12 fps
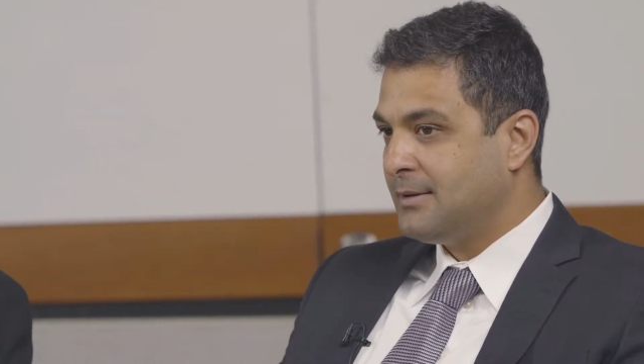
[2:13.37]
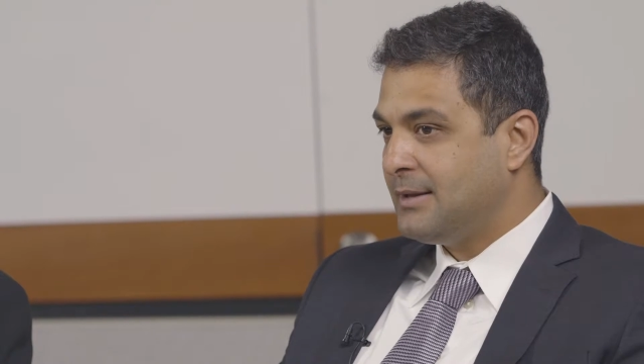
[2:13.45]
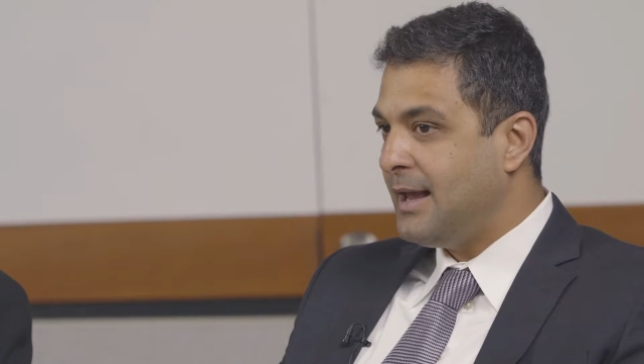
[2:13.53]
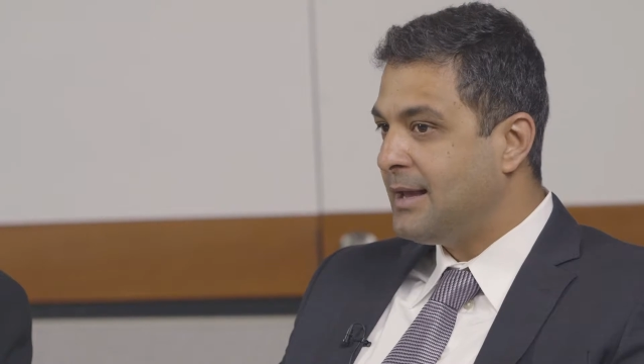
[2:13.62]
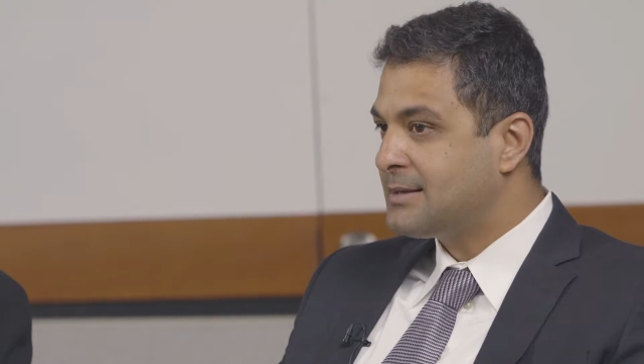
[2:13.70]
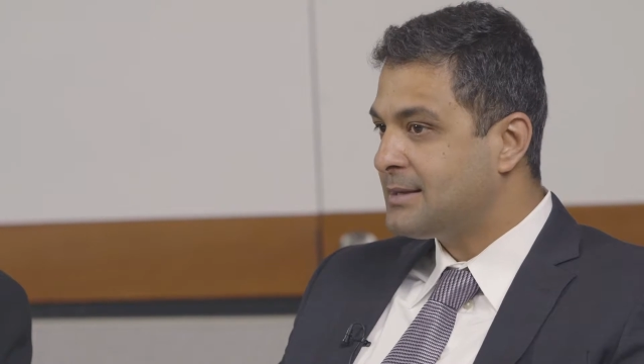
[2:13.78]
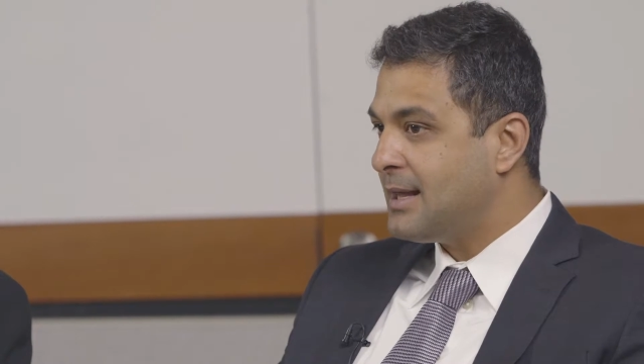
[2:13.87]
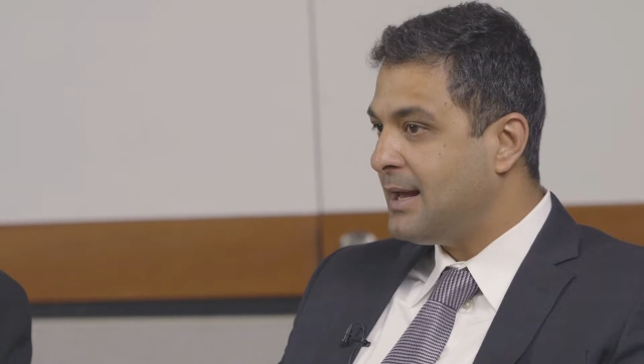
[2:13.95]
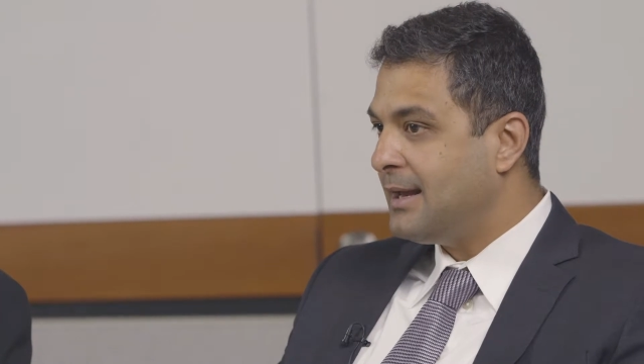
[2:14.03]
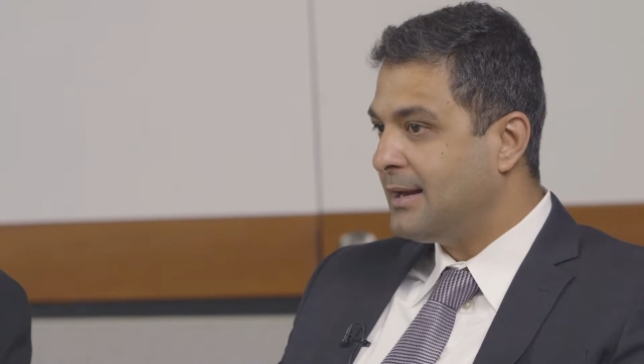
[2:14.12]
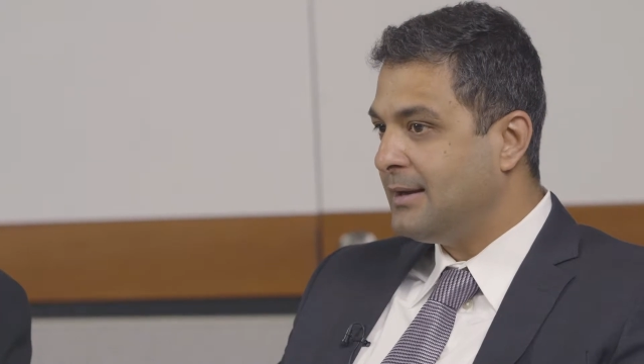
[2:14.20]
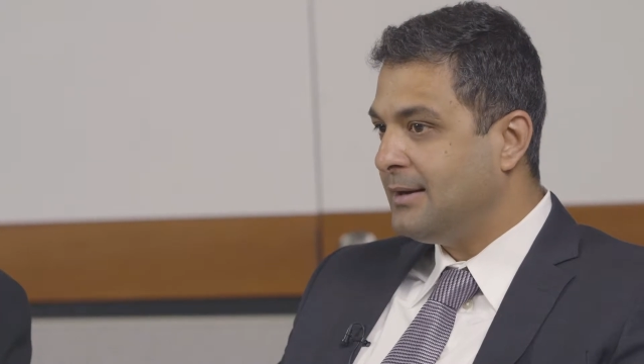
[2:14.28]
things
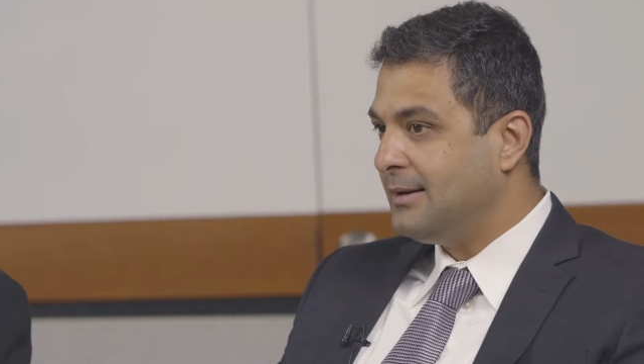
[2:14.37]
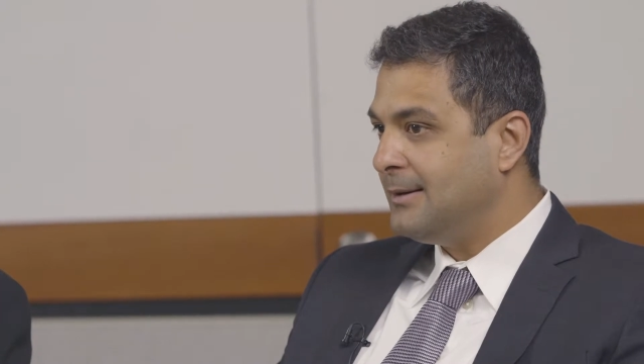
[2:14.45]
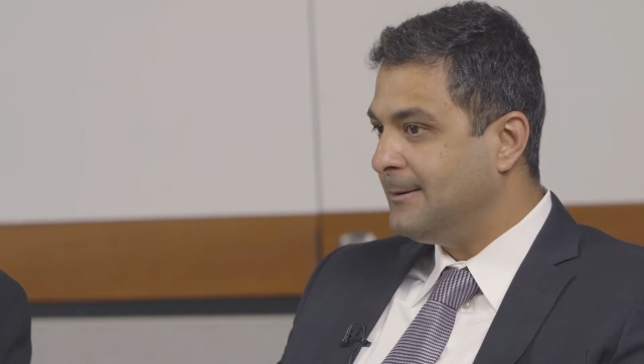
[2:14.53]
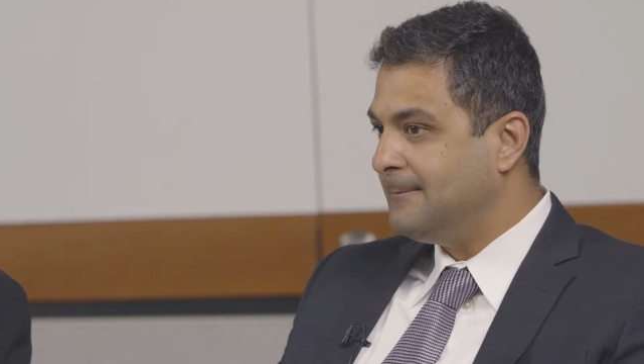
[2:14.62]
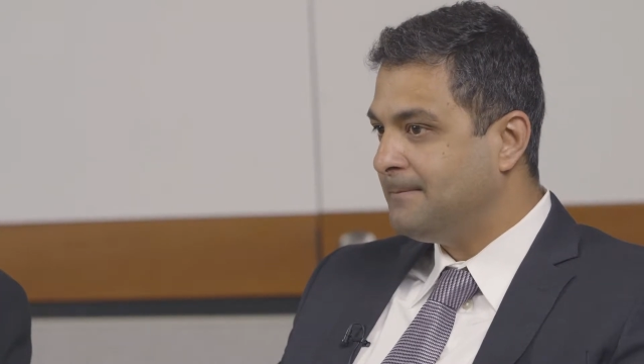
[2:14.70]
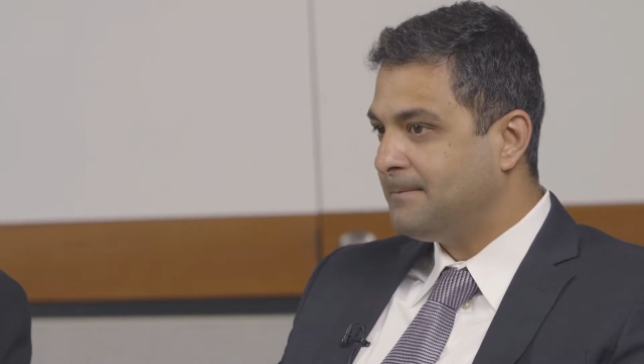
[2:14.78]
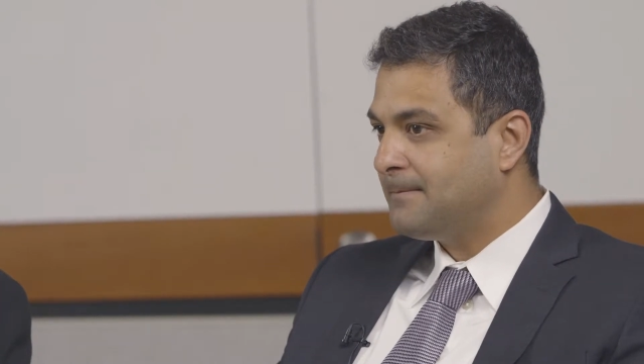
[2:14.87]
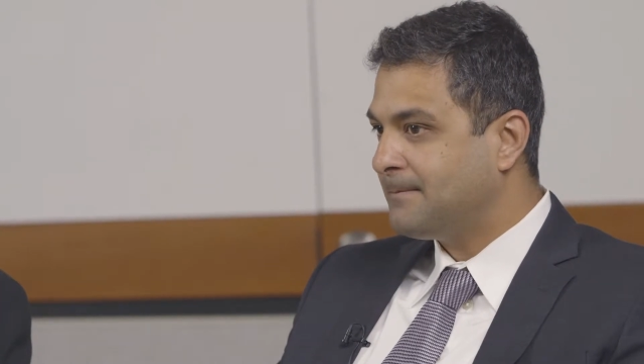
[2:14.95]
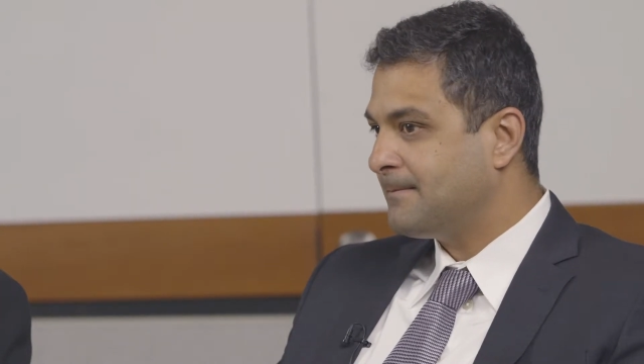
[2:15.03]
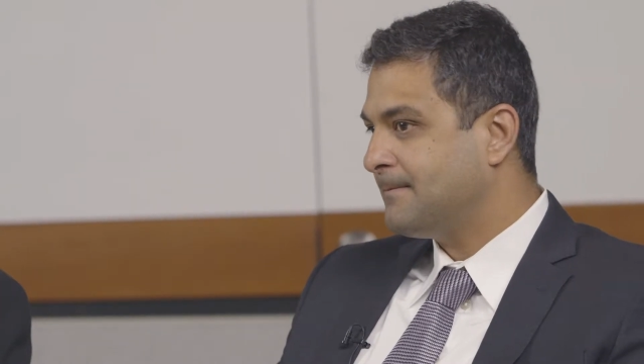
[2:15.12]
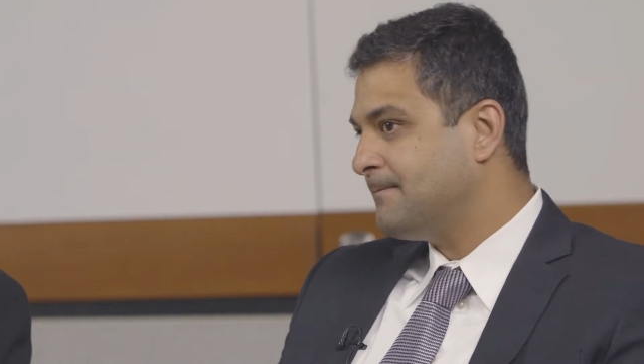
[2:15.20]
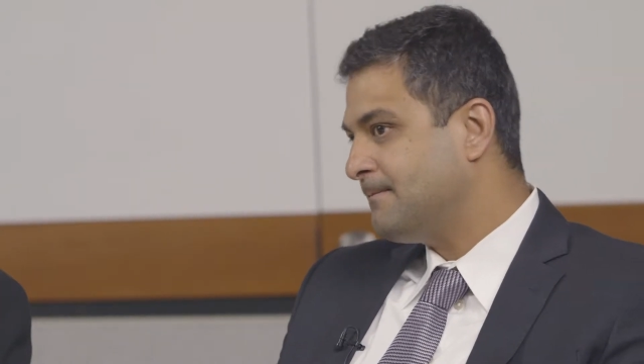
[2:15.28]
like,
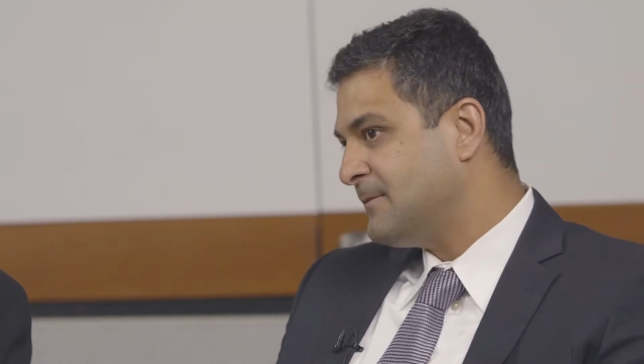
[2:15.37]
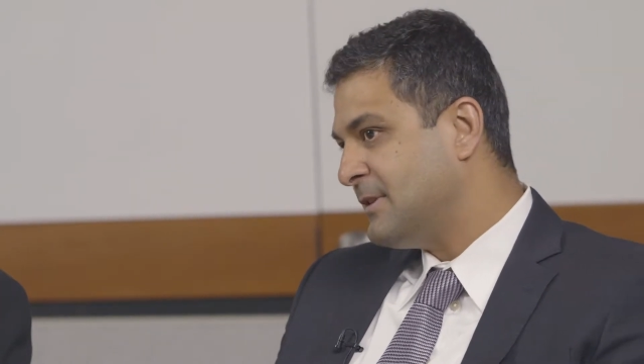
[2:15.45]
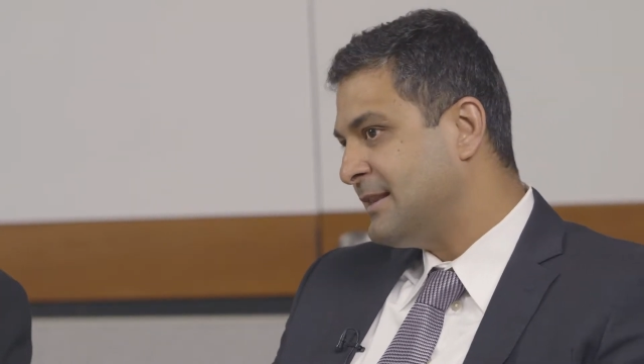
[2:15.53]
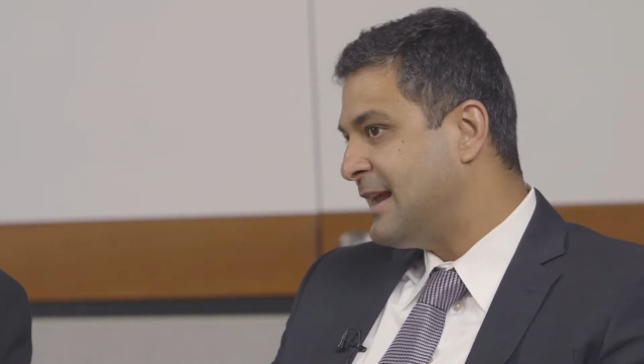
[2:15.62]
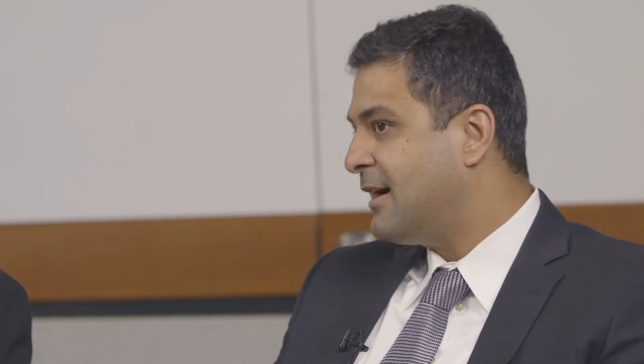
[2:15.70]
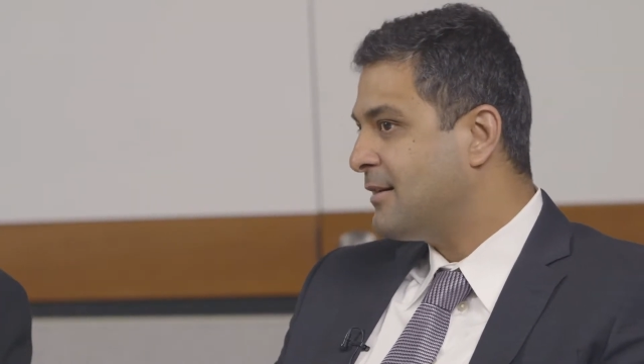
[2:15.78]
there